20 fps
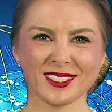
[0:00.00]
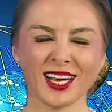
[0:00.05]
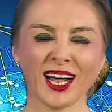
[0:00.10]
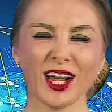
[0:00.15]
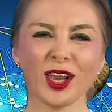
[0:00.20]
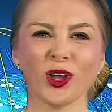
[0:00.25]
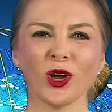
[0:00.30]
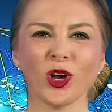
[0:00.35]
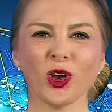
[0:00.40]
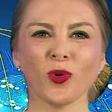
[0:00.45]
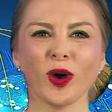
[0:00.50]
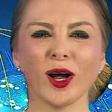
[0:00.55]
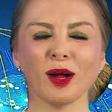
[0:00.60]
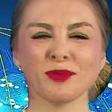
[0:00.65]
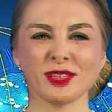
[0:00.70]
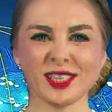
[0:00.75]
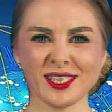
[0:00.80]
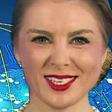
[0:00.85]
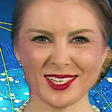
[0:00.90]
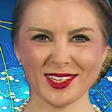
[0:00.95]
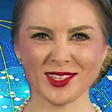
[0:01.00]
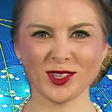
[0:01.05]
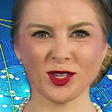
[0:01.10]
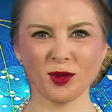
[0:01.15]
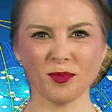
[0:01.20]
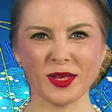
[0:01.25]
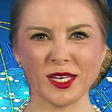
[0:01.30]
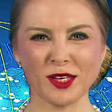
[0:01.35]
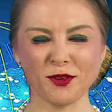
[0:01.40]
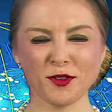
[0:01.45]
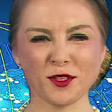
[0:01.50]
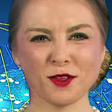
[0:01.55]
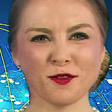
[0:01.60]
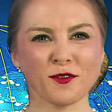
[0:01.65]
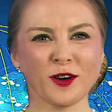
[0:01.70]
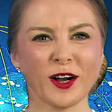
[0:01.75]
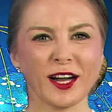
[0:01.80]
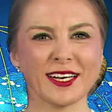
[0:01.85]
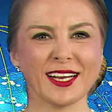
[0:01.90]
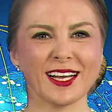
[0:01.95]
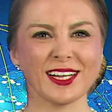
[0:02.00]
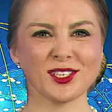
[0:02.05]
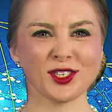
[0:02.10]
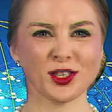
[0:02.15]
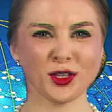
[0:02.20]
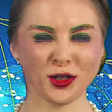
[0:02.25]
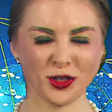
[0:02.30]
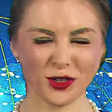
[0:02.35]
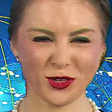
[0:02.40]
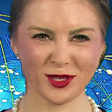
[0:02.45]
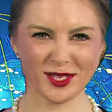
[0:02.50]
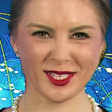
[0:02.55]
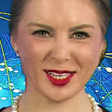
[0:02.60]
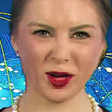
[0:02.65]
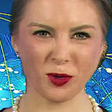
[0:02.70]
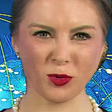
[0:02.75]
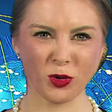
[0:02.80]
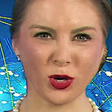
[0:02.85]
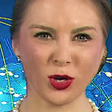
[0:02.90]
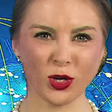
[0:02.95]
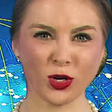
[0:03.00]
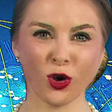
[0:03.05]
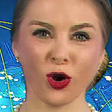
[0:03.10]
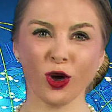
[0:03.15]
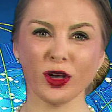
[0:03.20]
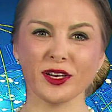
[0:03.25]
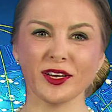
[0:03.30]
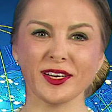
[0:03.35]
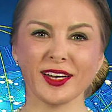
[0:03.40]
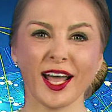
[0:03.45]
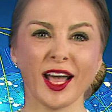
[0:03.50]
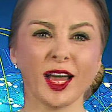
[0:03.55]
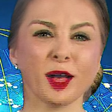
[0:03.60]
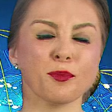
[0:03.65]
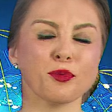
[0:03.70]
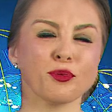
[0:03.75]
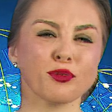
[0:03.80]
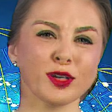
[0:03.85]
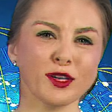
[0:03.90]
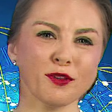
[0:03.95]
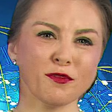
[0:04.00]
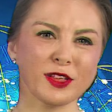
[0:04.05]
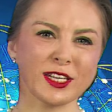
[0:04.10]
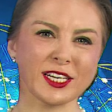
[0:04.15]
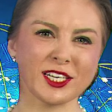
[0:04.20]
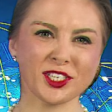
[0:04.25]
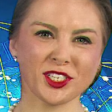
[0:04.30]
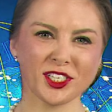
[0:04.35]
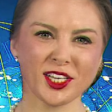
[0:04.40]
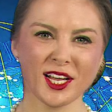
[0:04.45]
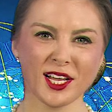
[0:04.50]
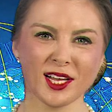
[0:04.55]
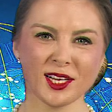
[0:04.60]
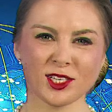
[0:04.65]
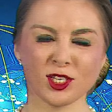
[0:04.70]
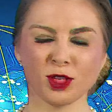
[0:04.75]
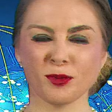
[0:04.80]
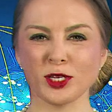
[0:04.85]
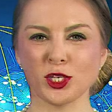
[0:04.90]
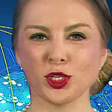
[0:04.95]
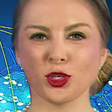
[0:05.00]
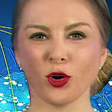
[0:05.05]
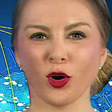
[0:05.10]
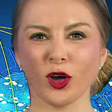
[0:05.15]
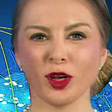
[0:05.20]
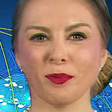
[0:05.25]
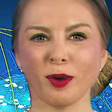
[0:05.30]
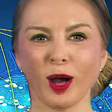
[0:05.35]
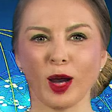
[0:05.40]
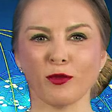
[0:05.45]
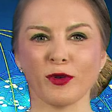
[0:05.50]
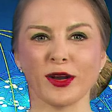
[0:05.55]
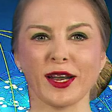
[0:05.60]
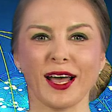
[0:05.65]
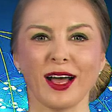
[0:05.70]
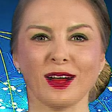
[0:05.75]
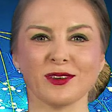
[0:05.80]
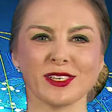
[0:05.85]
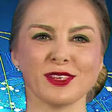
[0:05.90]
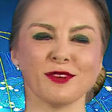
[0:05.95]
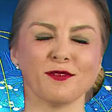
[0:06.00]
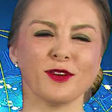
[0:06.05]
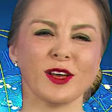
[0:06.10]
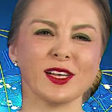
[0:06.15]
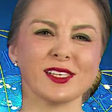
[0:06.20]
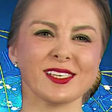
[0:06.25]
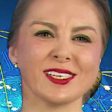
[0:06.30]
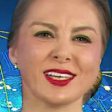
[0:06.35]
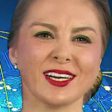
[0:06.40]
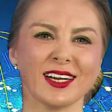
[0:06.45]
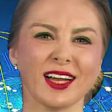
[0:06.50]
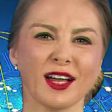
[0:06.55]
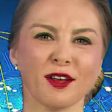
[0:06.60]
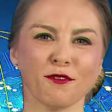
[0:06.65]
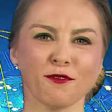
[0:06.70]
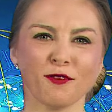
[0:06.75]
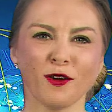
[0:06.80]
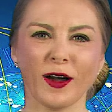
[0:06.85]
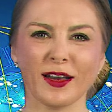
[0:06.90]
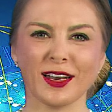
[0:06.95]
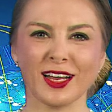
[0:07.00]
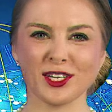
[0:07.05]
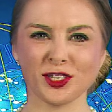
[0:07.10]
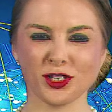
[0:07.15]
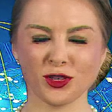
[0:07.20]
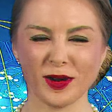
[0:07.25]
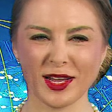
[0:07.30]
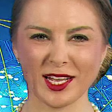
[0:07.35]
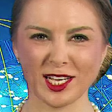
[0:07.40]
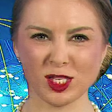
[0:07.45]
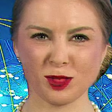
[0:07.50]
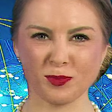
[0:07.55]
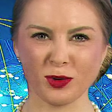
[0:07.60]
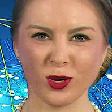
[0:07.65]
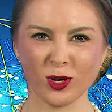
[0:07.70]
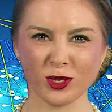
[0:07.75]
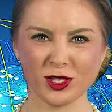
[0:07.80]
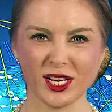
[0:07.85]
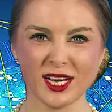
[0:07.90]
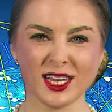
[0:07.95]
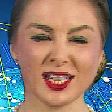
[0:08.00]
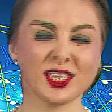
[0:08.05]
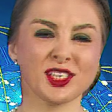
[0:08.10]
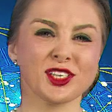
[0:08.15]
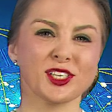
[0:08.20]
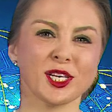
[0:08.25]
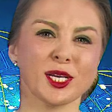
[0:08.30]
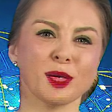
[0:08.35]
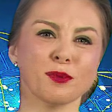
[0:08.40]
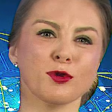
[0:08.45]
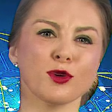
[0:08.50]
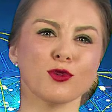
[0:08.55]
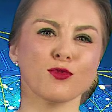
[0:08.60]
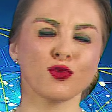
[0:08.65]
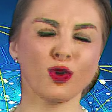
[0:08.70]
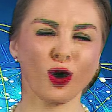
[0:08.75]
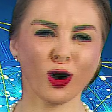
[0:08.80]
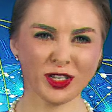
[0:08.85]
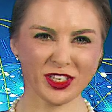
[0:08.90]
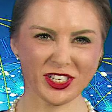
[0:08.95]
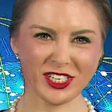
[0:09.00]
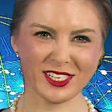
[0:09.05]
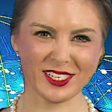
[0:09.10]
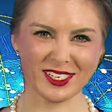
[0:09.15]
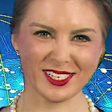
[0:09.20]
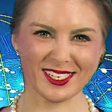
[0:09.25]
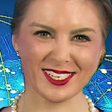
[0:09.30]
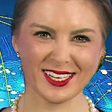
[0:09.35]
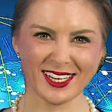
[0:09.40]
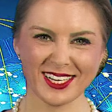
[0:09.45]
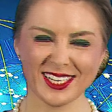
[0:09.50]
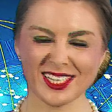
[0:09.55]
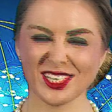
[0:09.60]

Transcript: Hello, I'm Jessica Amir for the Finance News Network. Honoured and privileged to be joined by renowned investor and financial expert Jim Rogers.